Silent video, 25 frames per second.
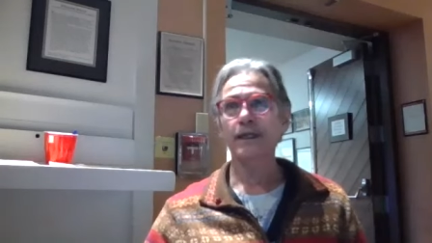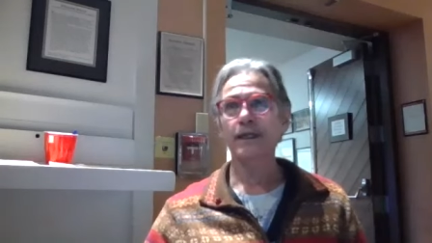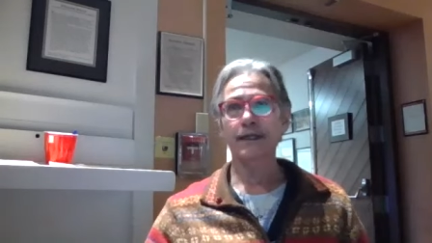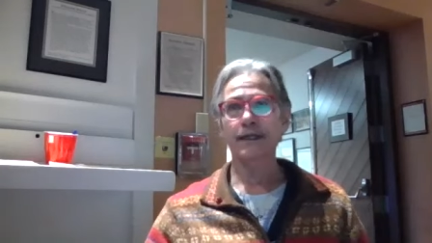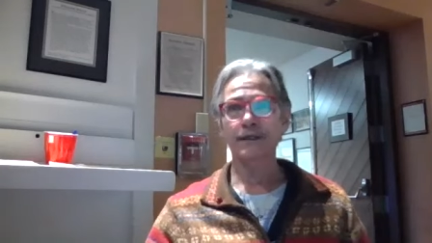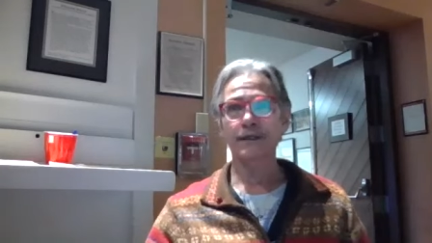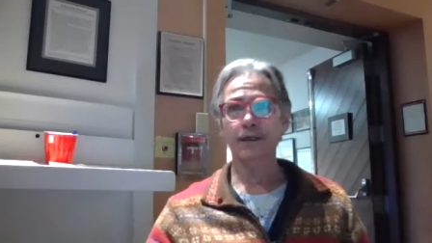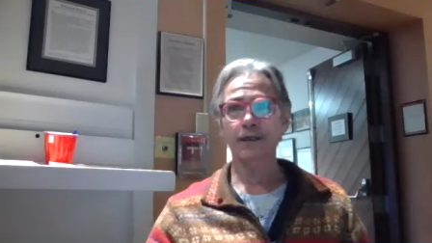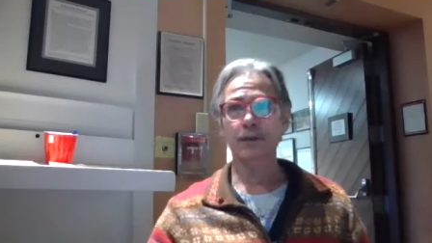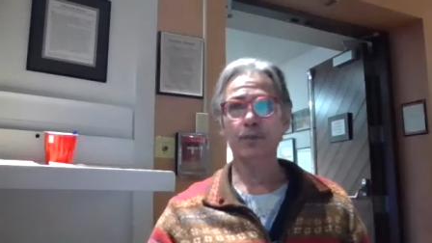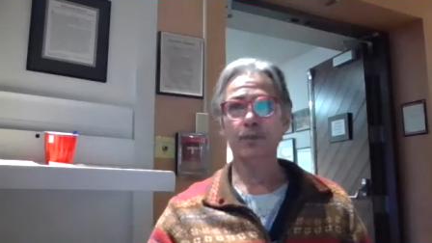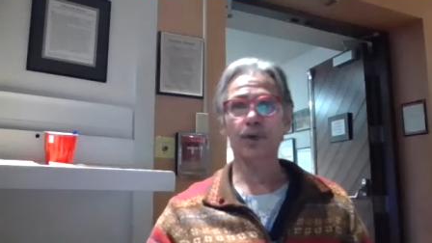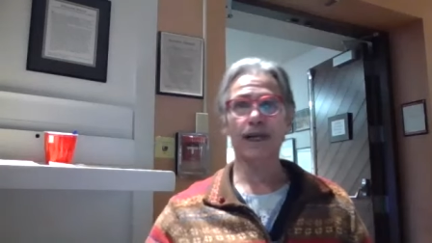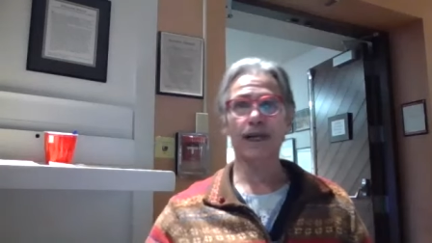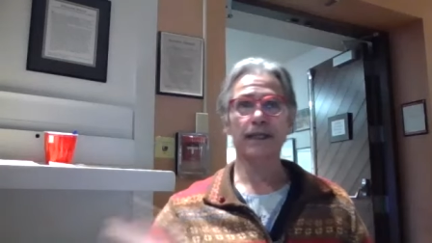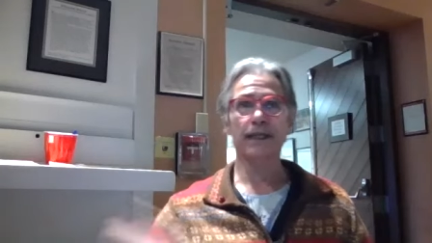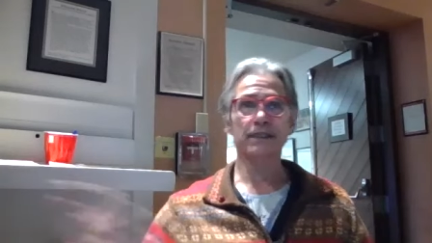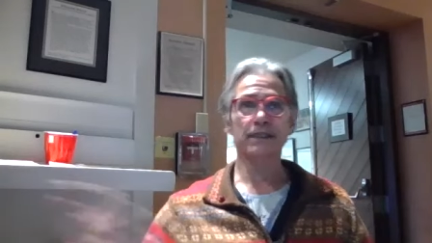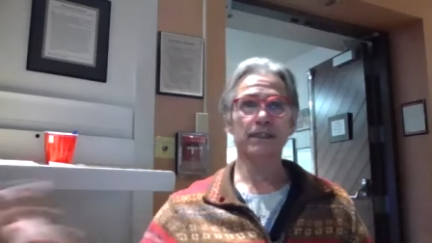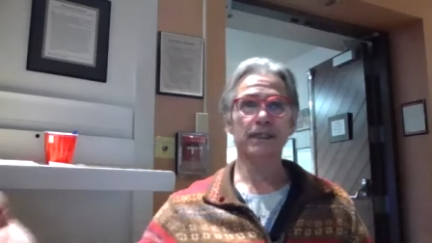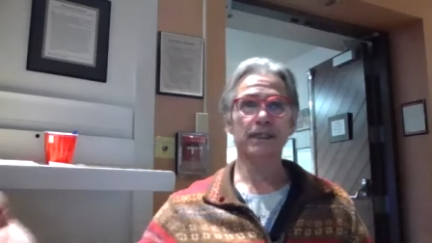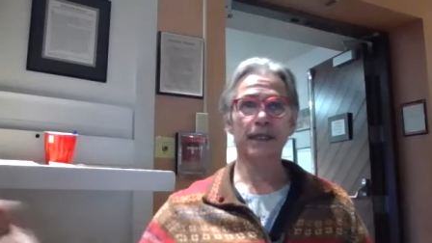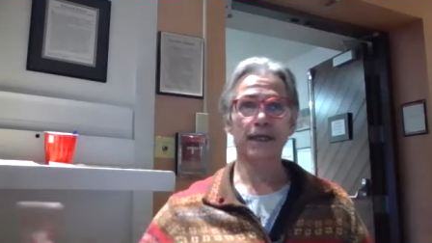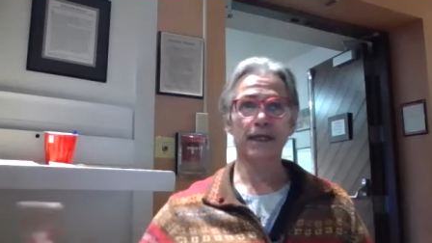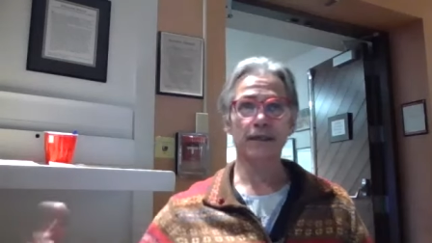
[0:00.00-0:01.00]
and they're
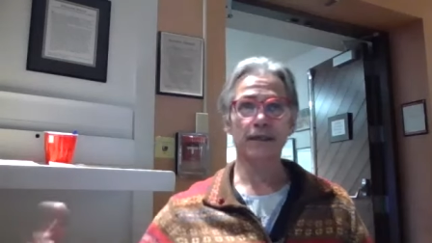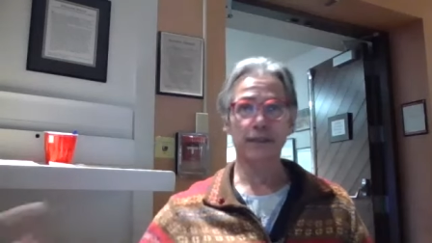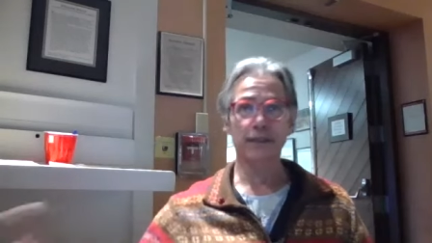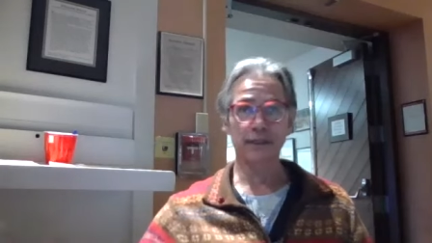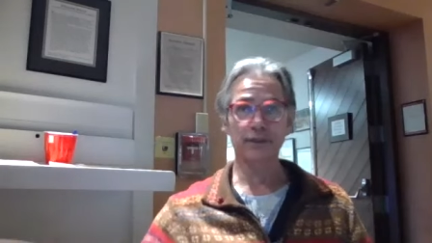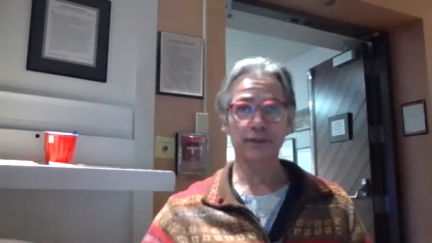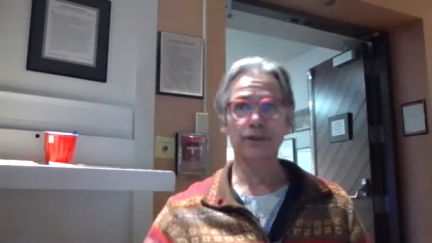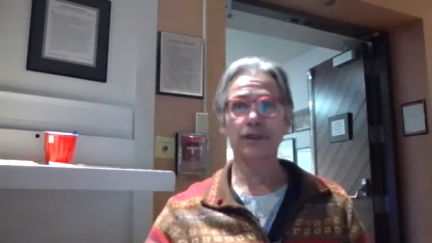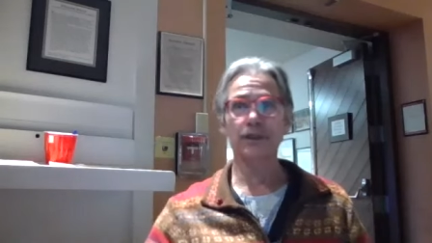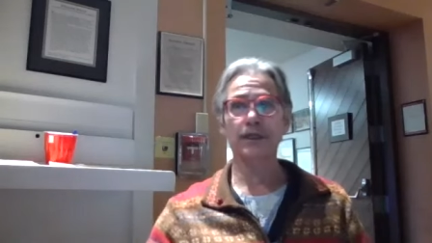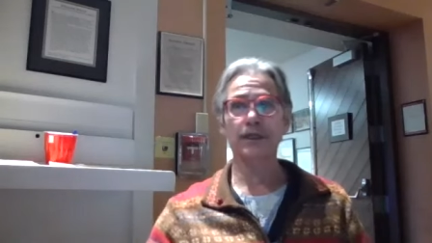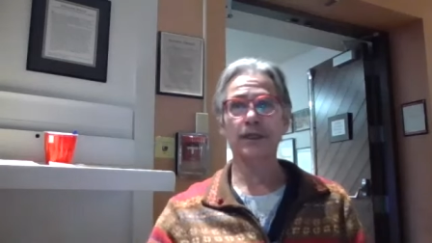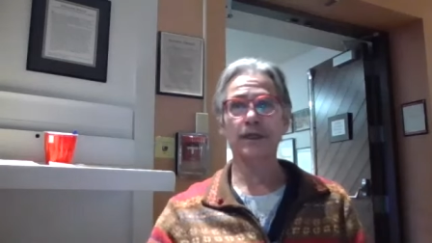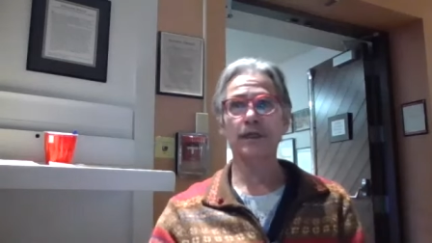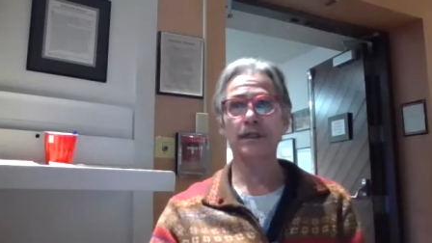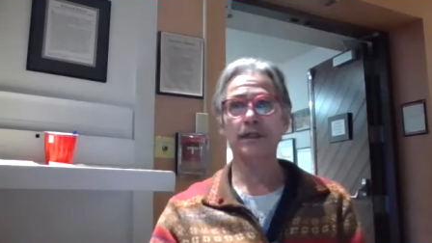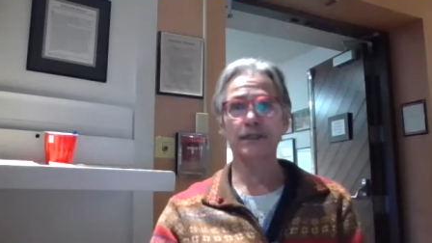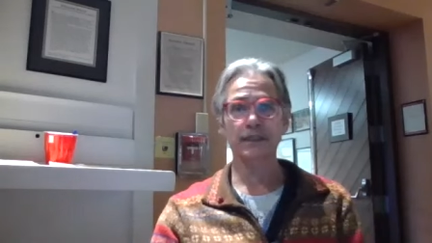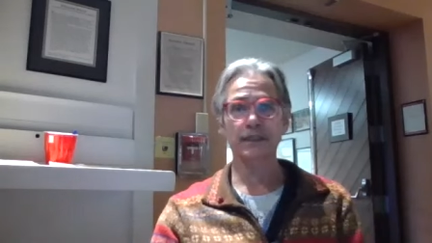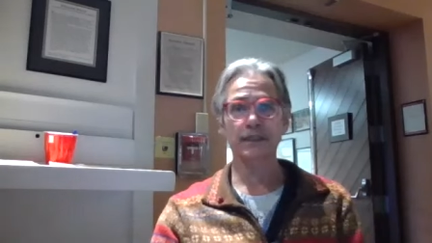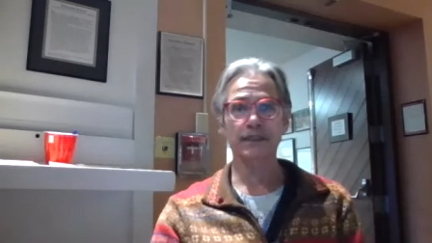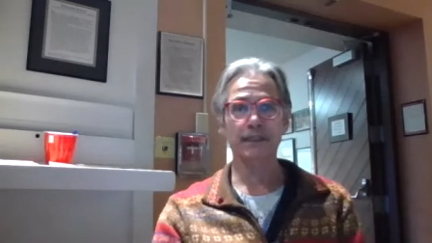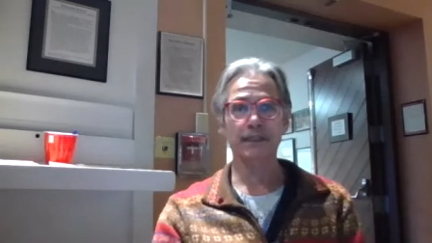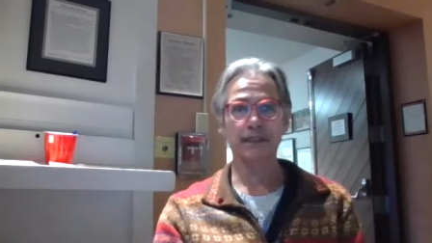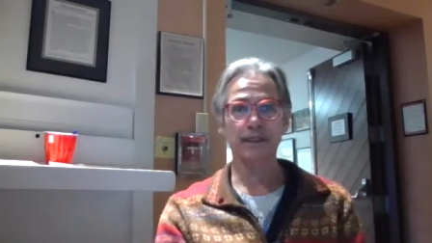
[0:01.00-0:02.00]
branching out and doing all
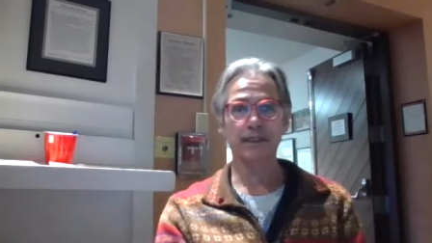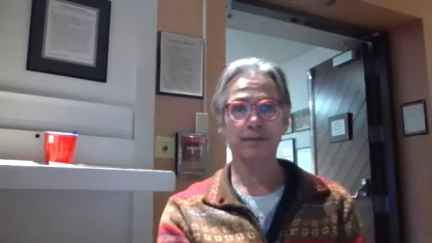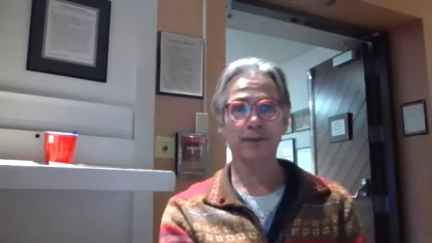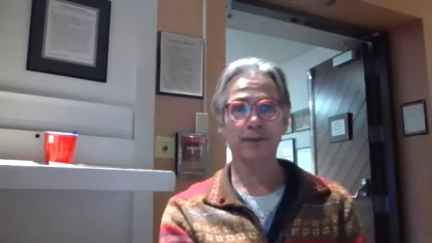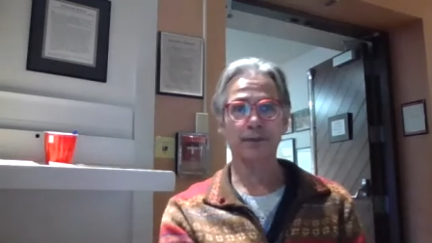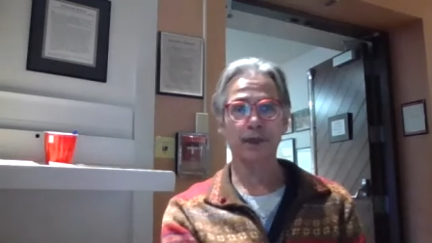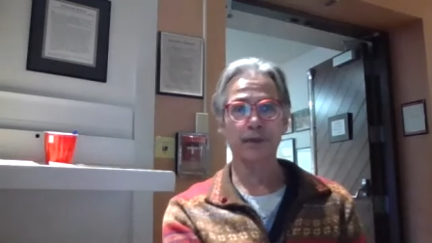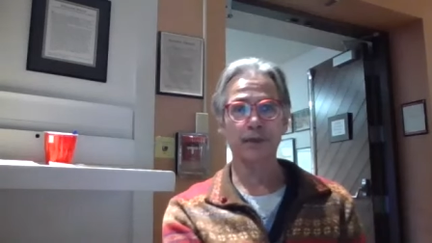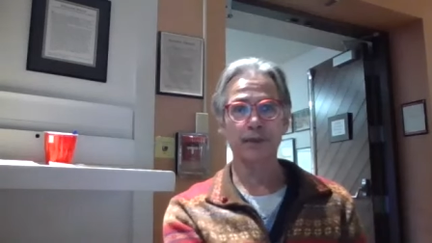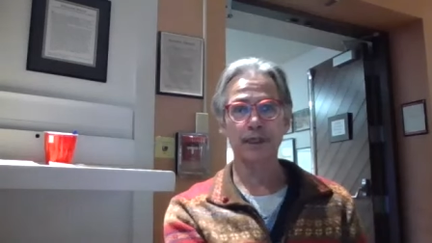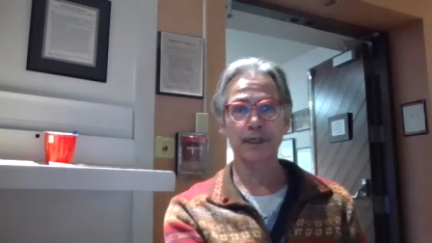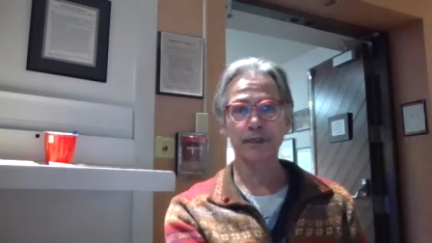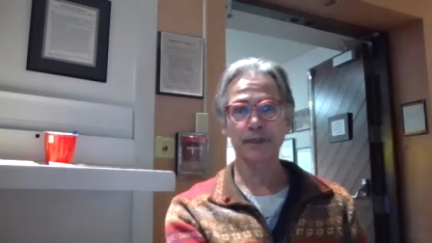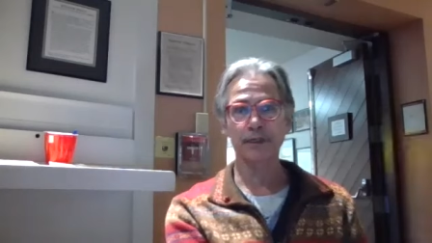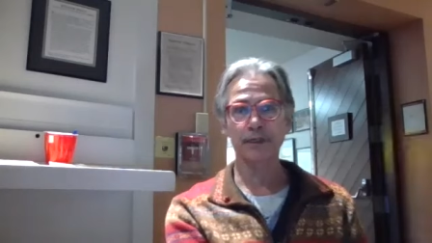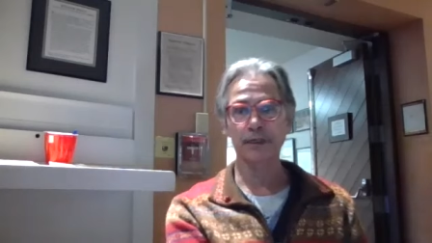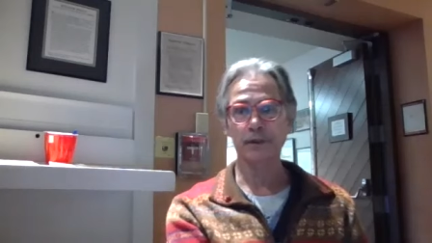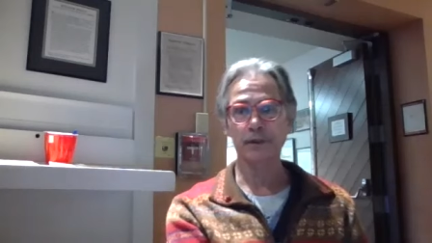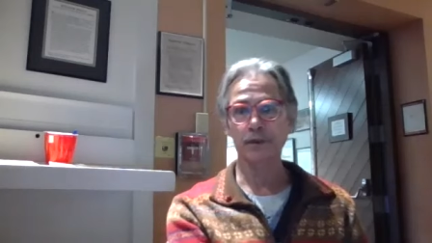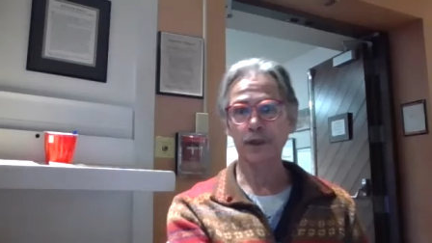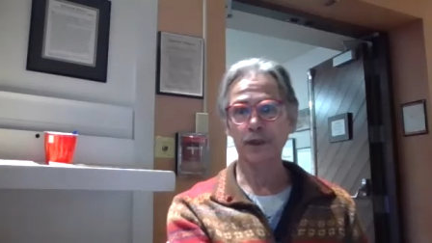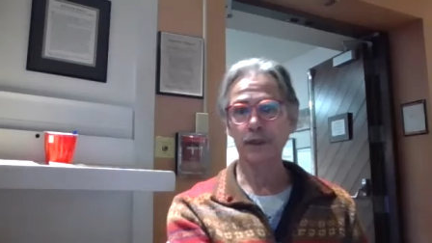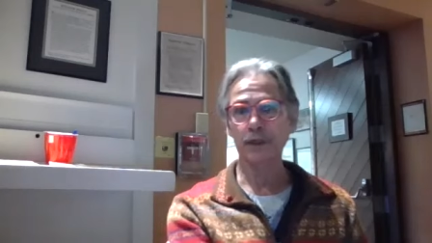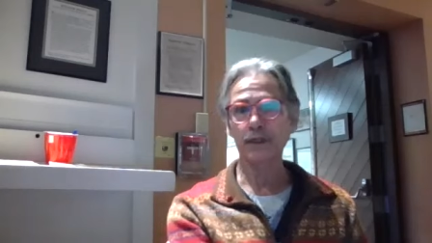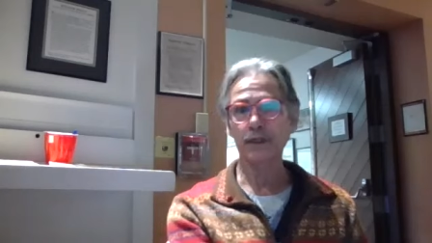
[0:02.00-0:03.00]
this
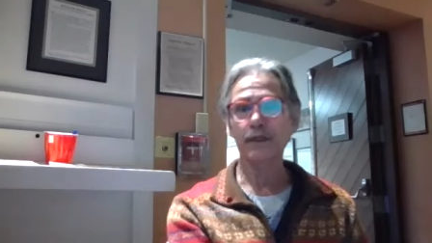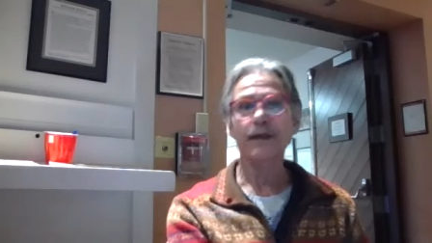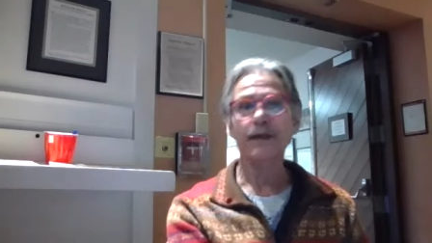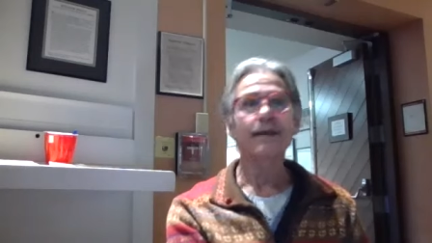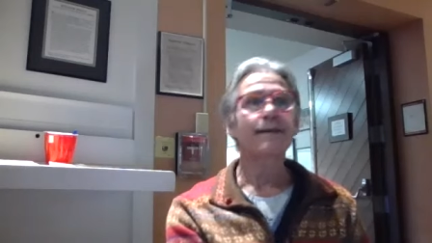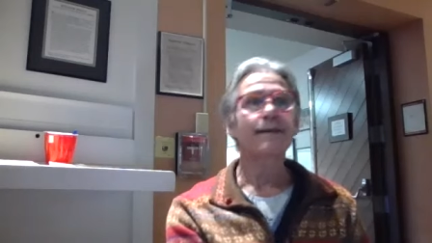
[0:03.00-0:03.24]
experimental work.